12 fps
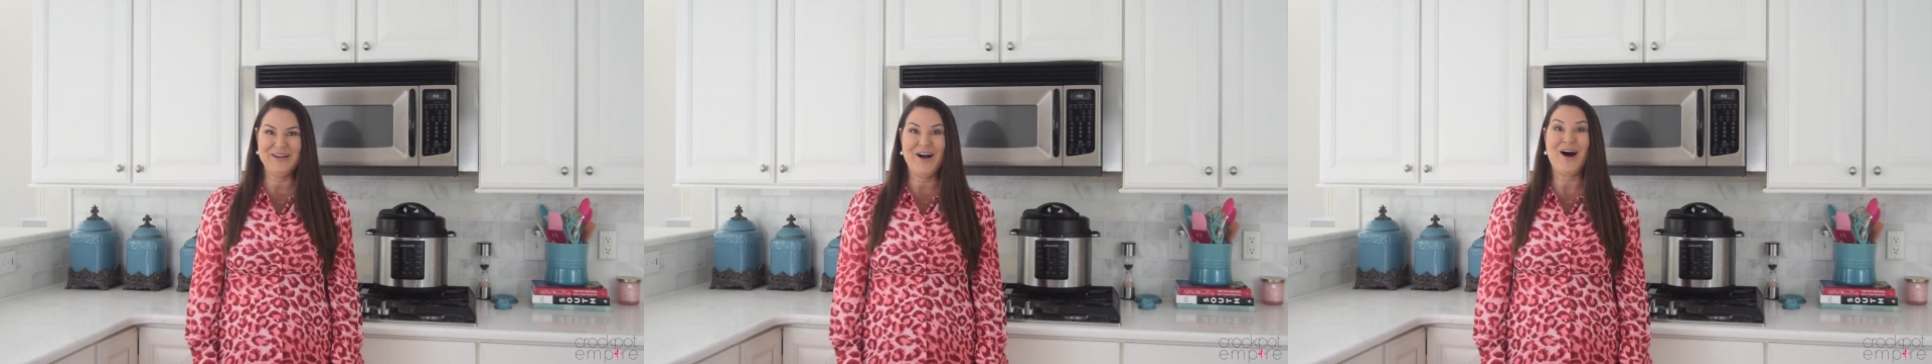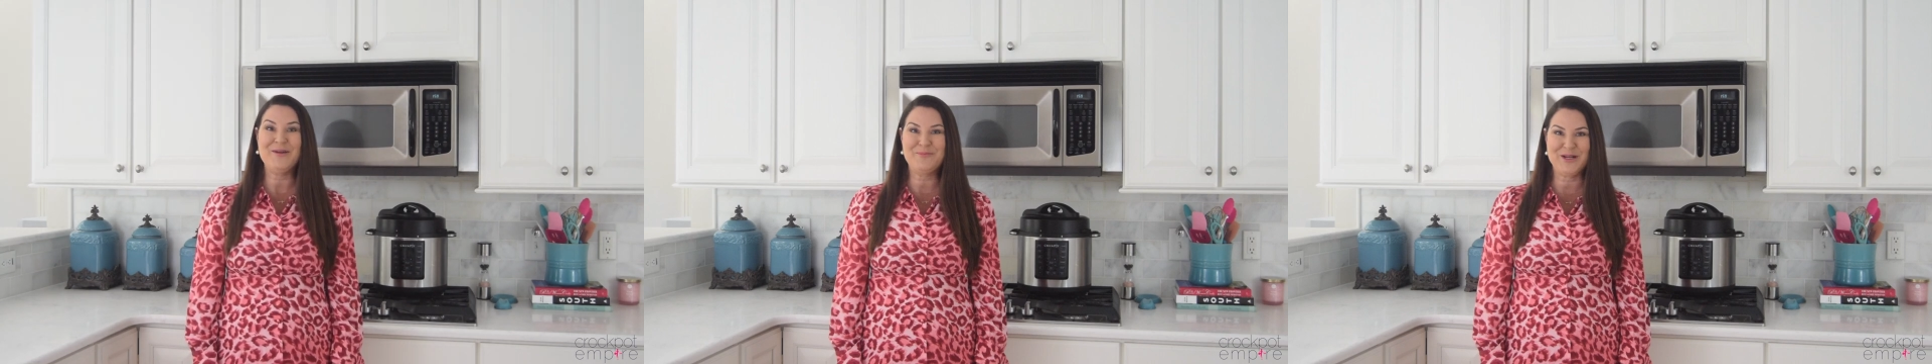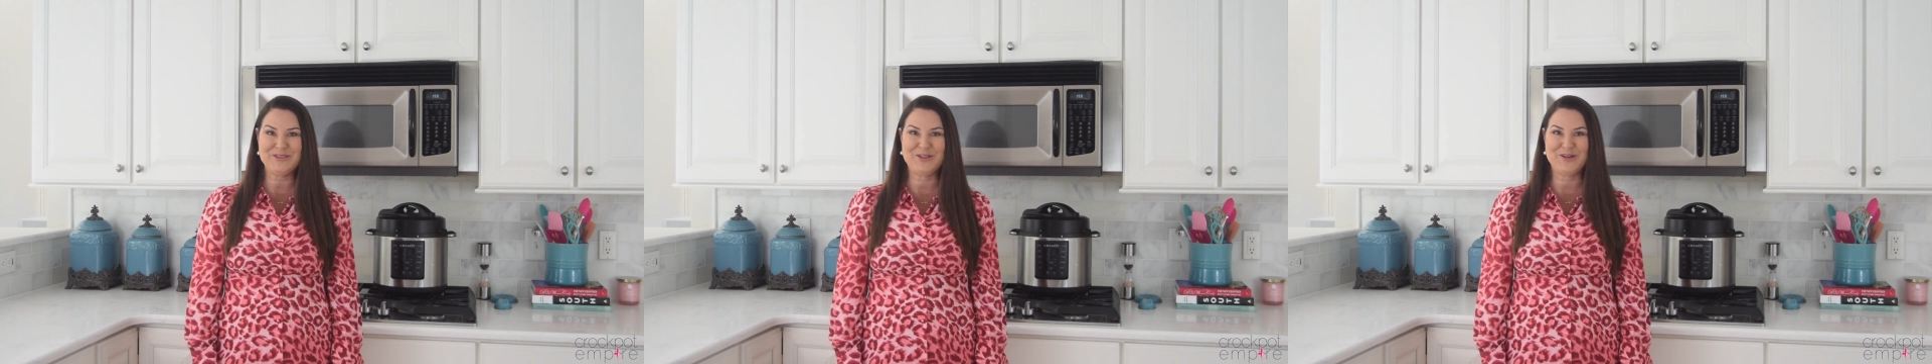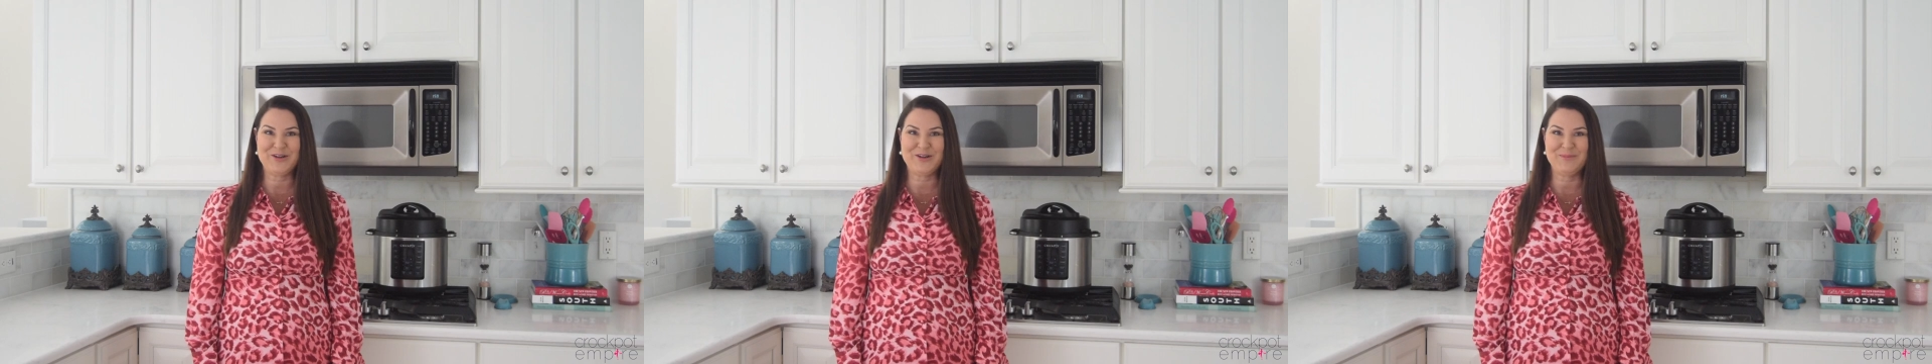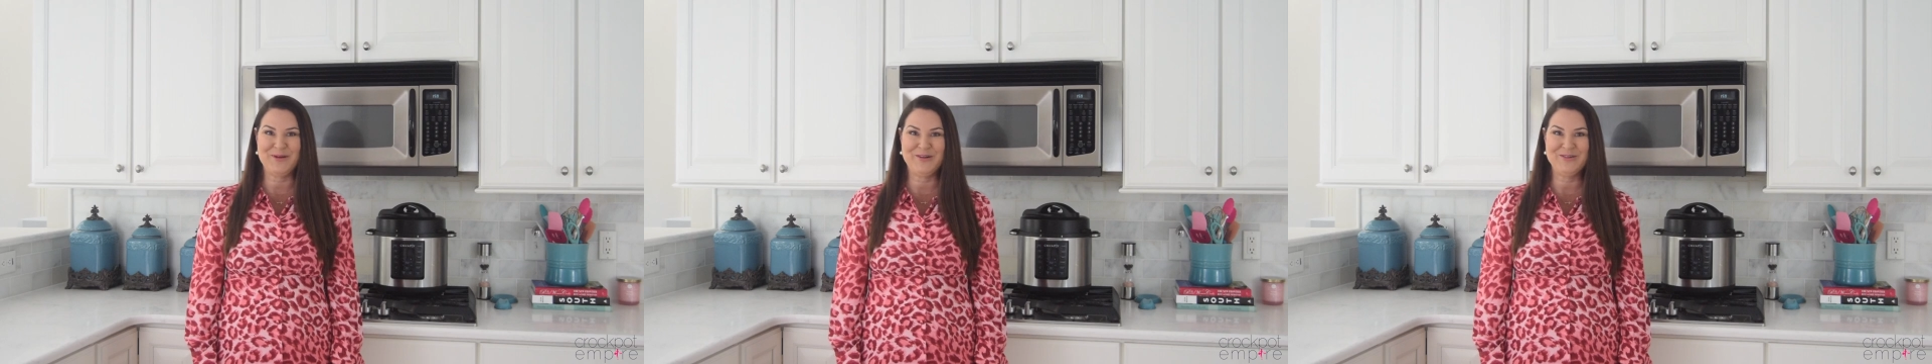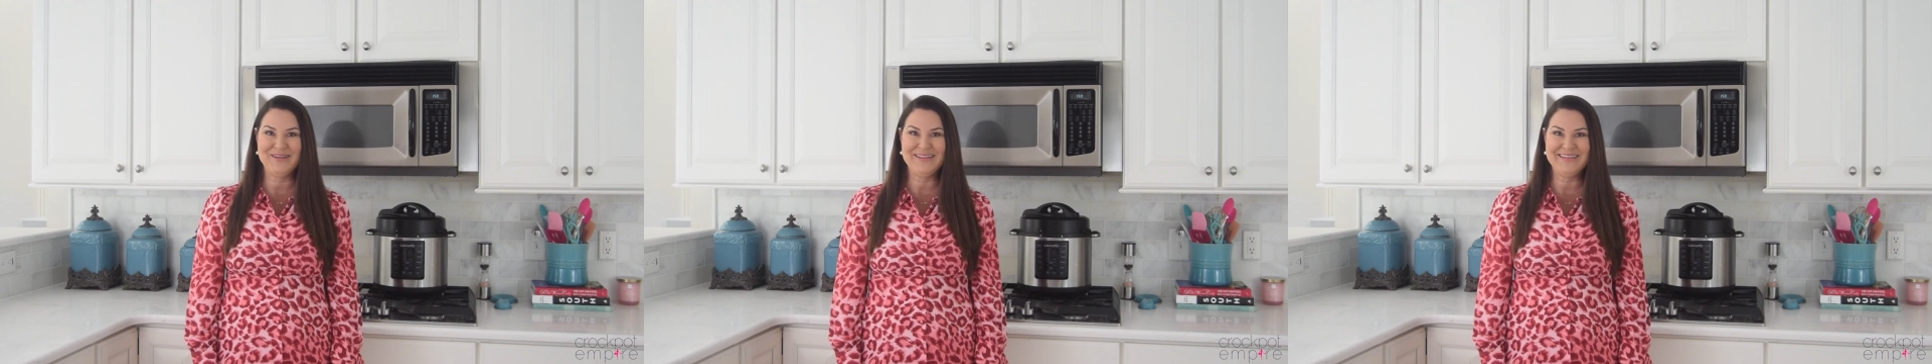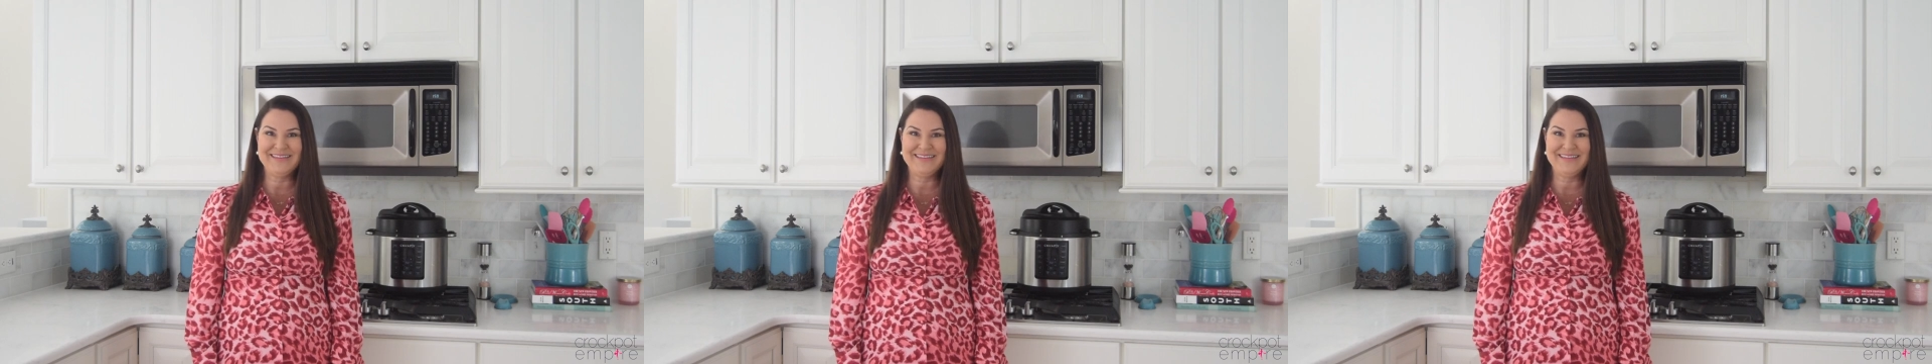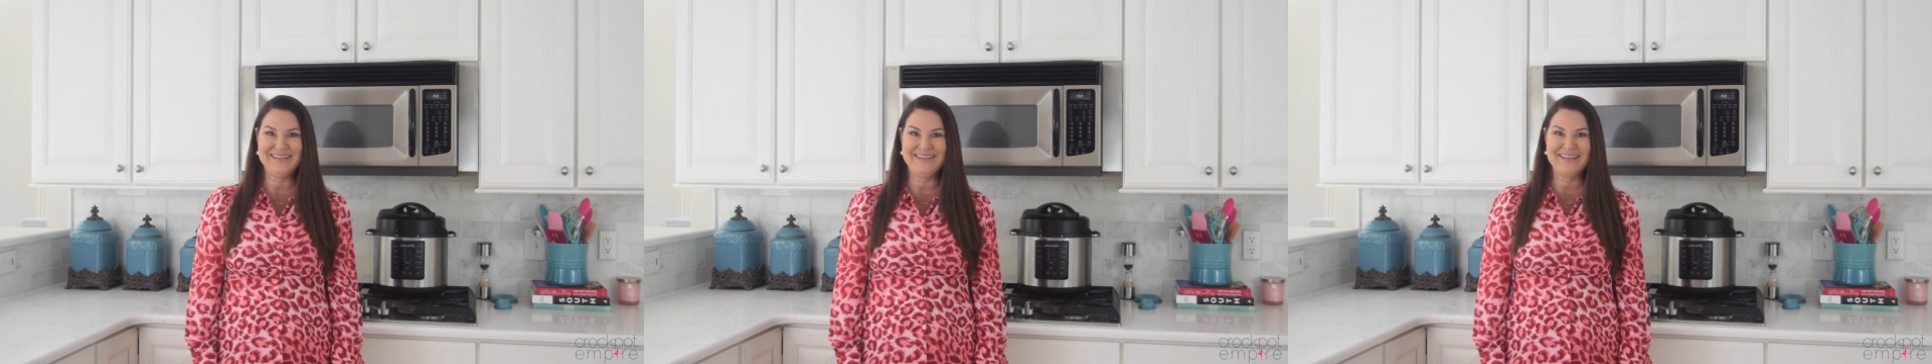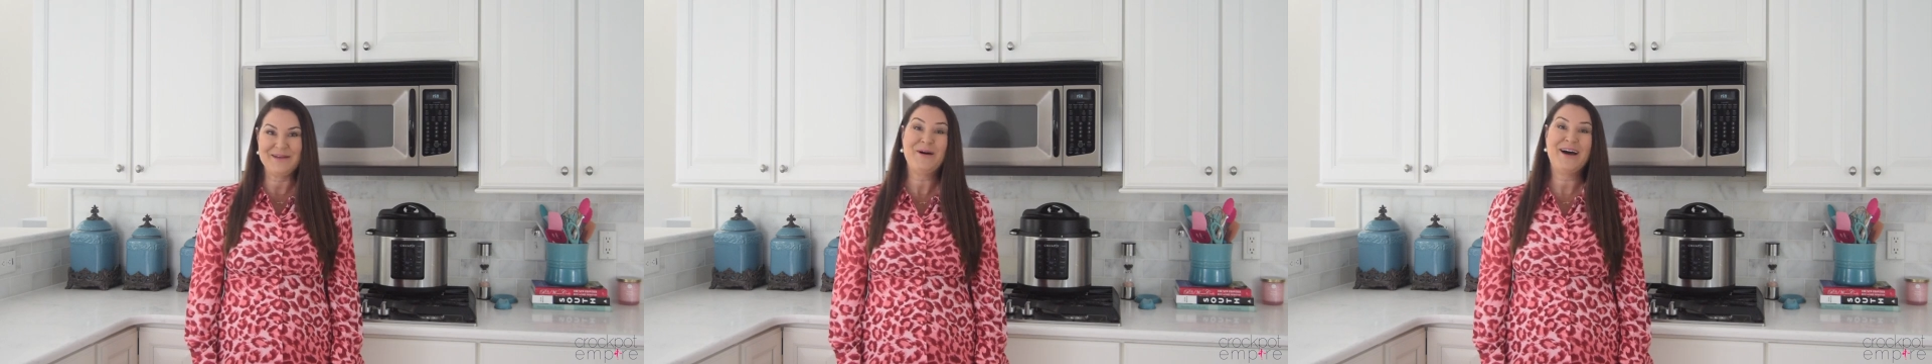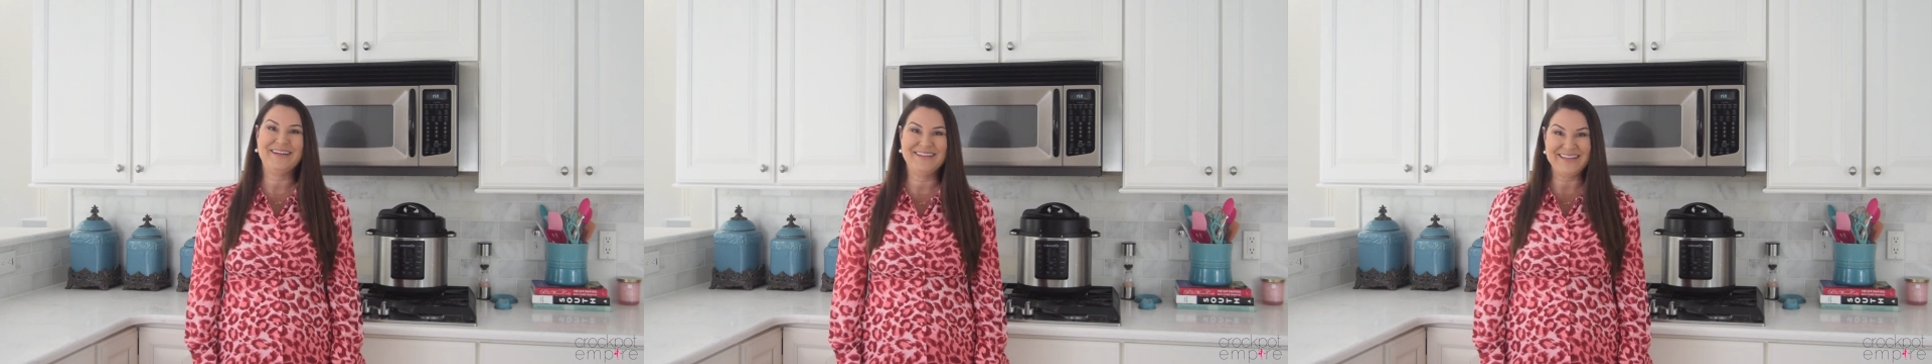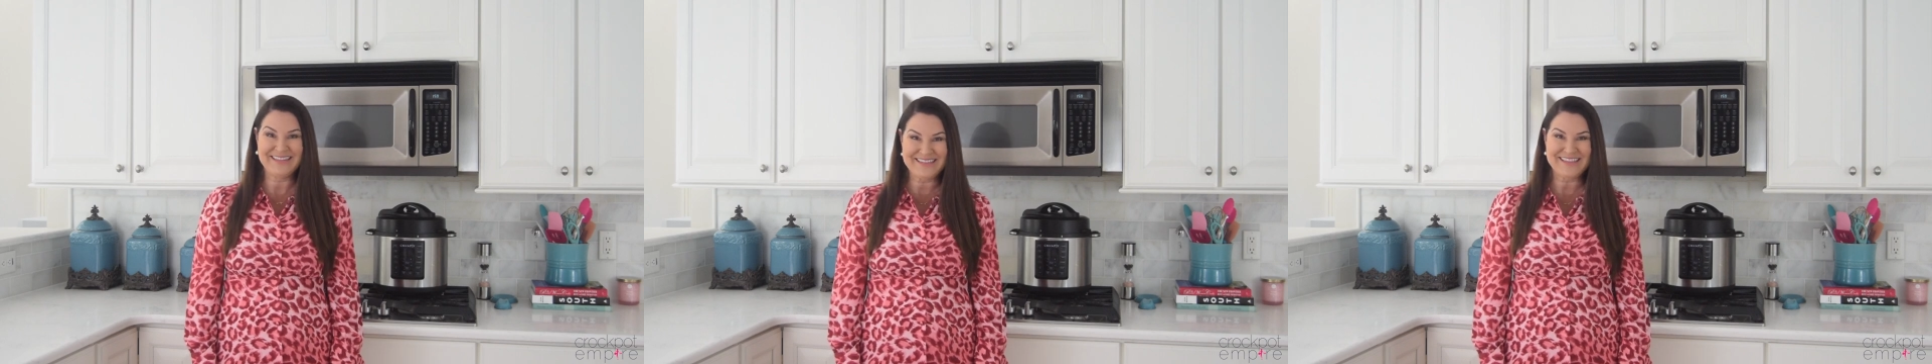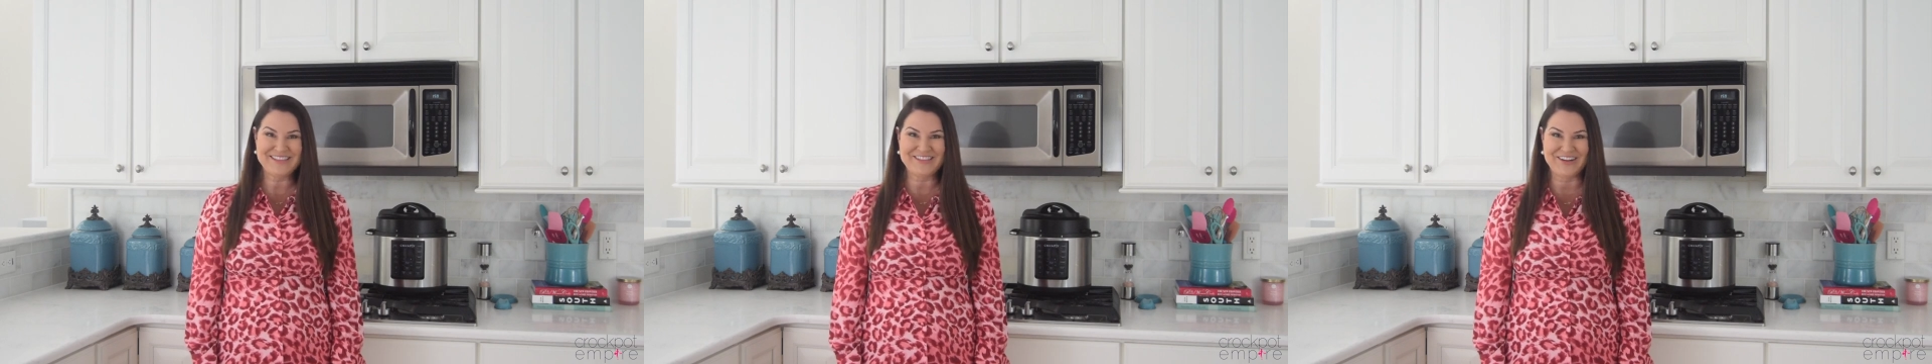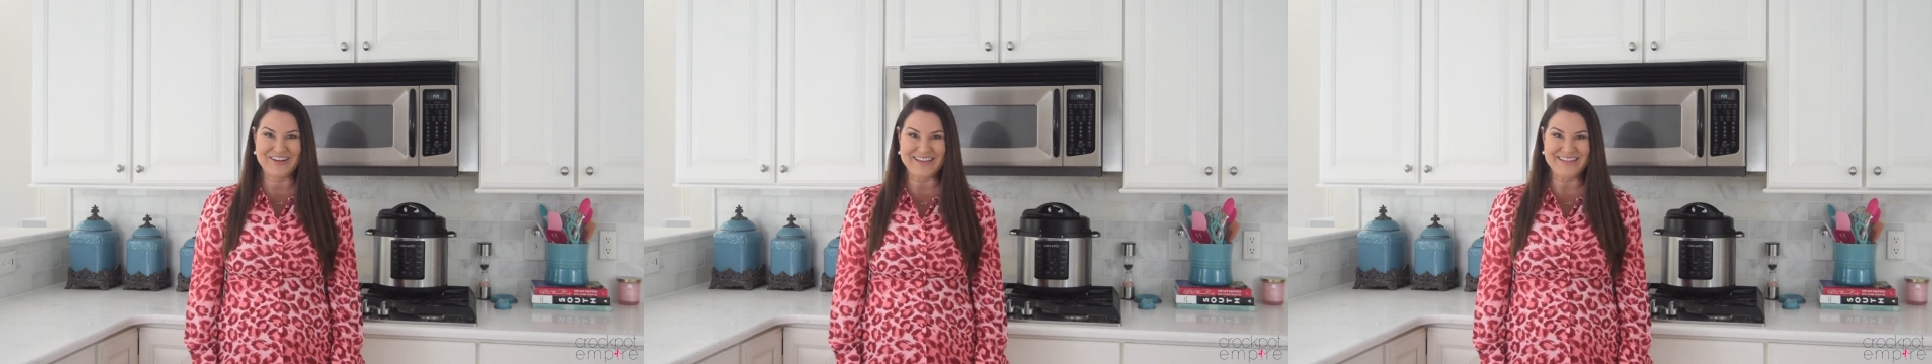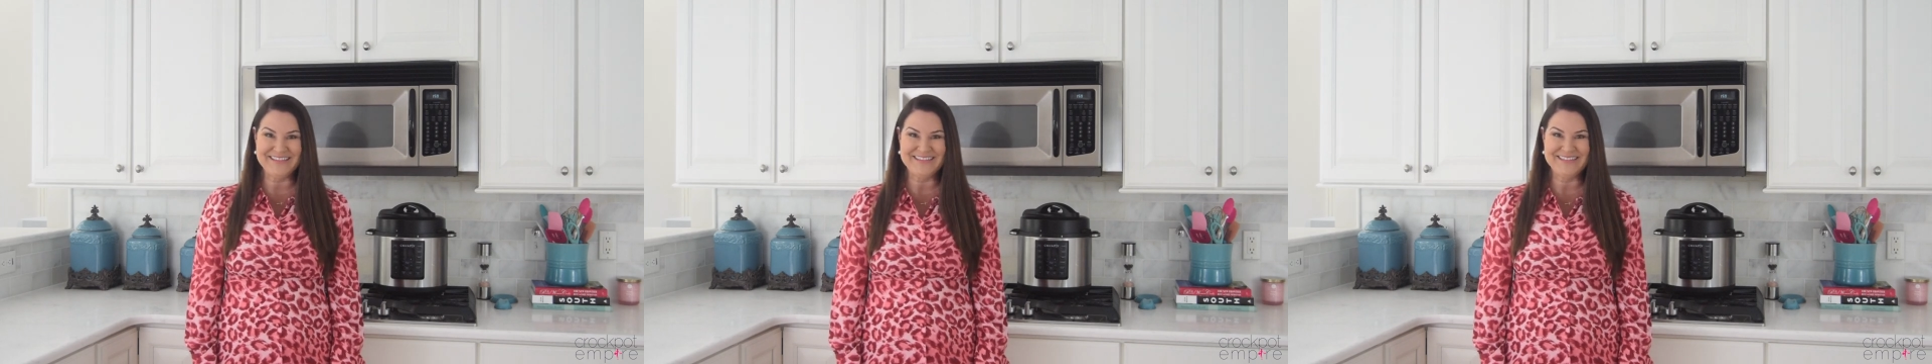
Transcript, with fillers: on pressure cooker mode. Come on, let's get started.